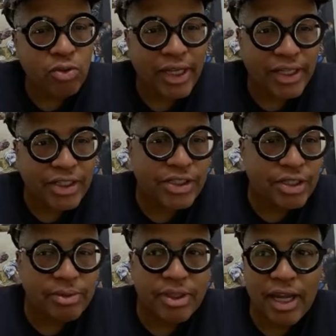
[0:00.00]

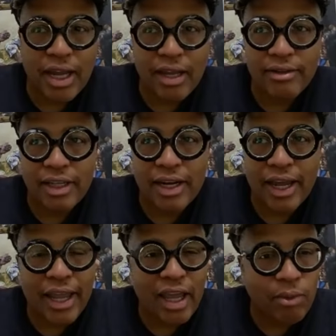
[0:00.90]
relationships that I that I
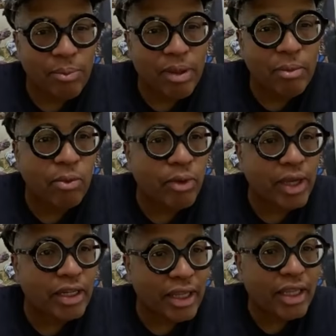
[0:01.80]
have with people
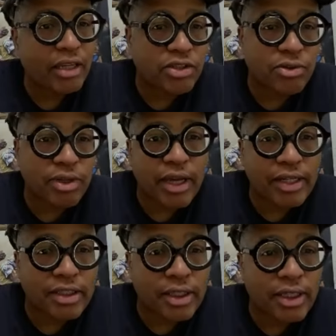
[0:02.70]
in the industry.
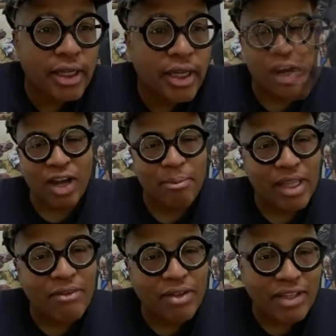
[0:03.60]
Honestly, I
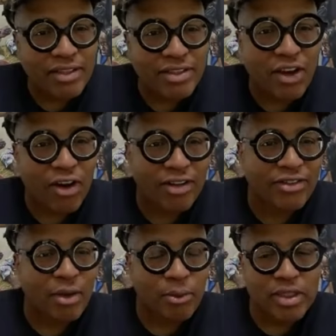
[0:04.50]
believe in these
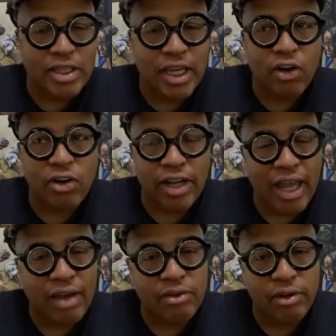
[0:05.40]
artists that we take on to
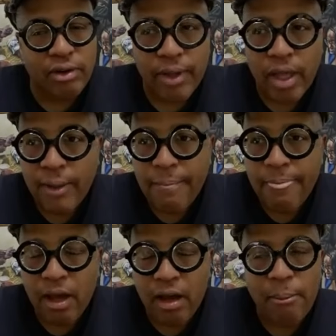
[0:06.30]
have a
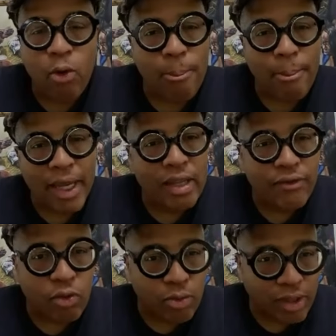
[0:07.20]
a more
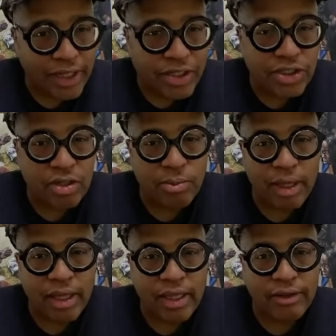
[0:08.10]
meaningful relationship
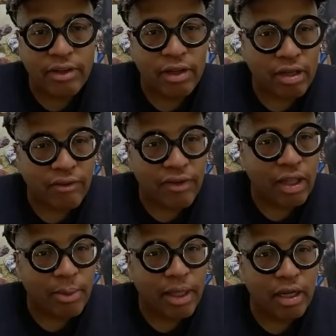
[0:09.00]
in their
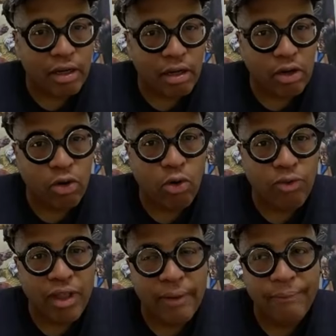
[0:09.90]
development and their
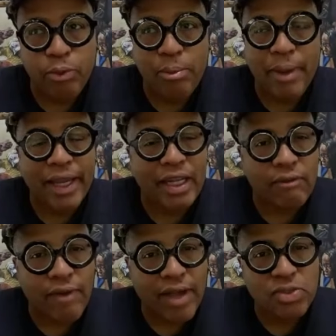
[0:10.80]
growth, and we make an
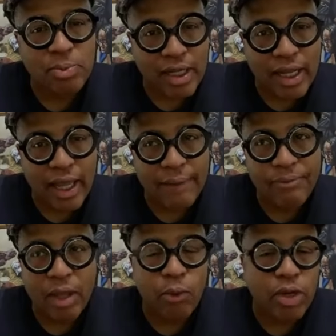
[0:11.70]
investment in
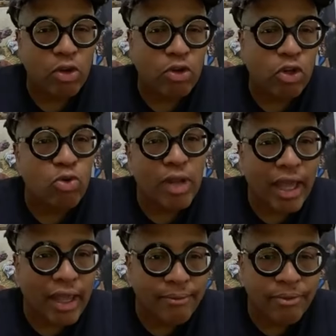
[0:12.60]
that. And when you do
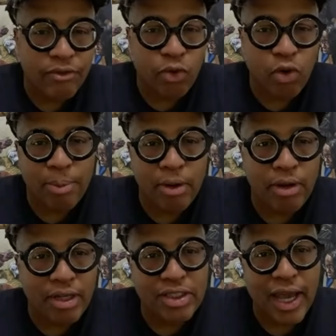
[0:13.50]
that for a
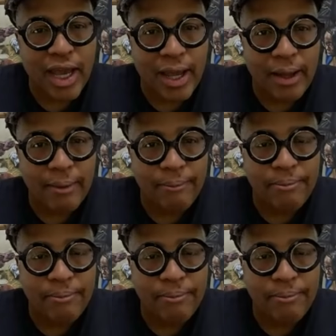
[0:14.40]
period of time,